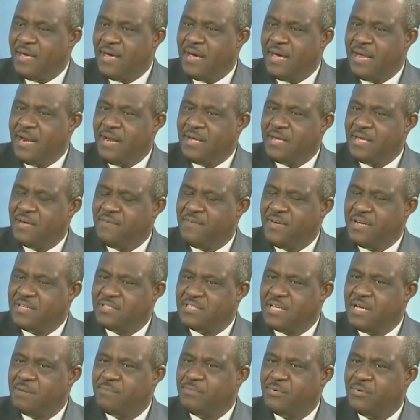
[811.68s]
And I gave
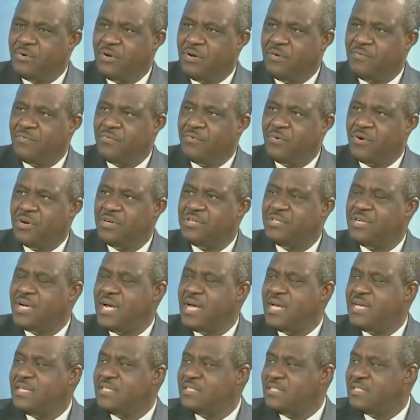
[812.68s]
example of
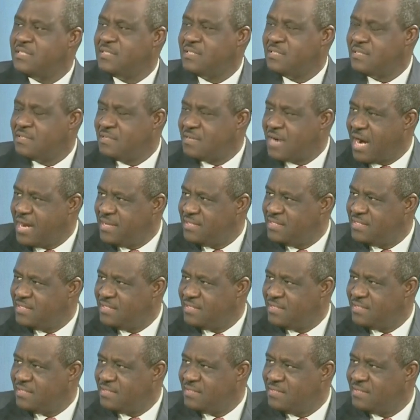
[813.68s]
Russia is in crisis,
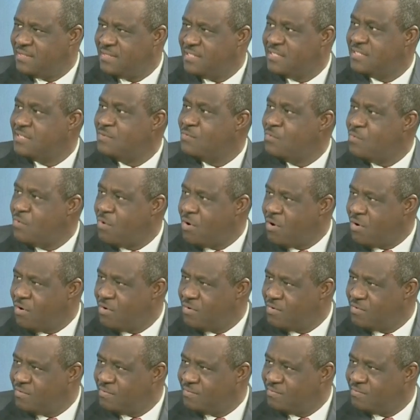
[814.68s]
is in war
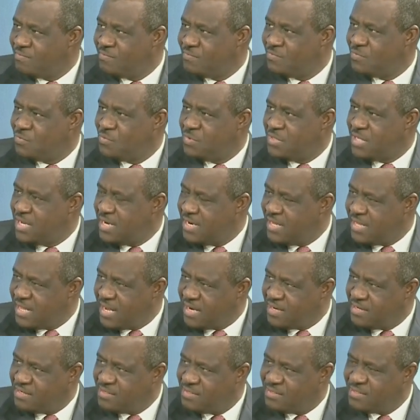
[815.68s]
with
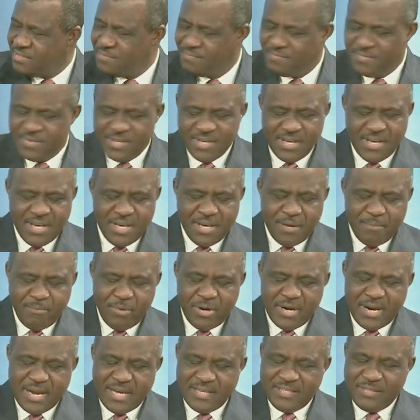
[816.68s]
another country.
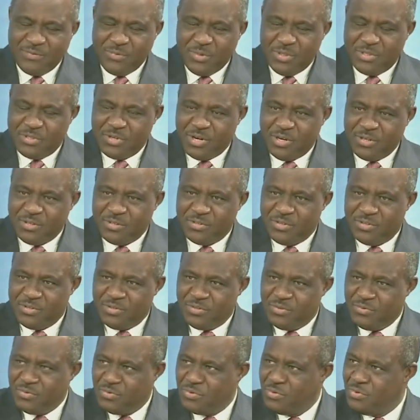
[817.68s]
But as we talk
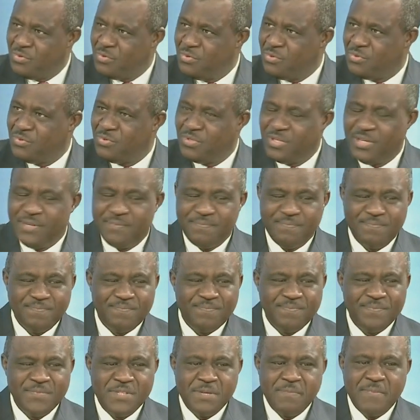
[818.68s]
to you today,
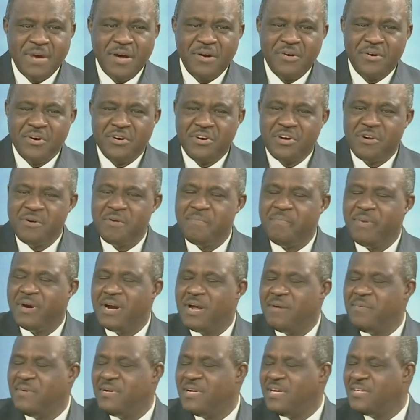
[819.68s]
the macroeconomic
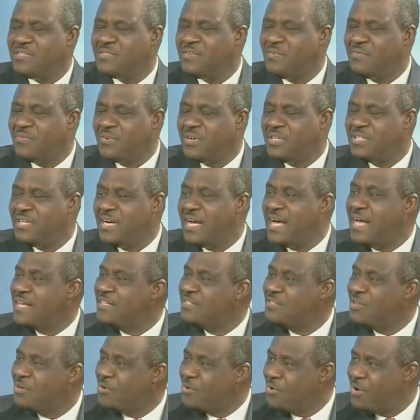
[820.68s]
parameters of Russia
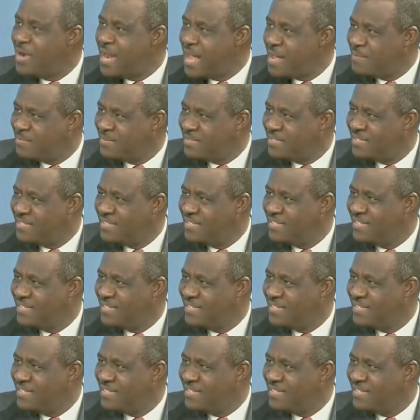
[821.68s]
has not collapsed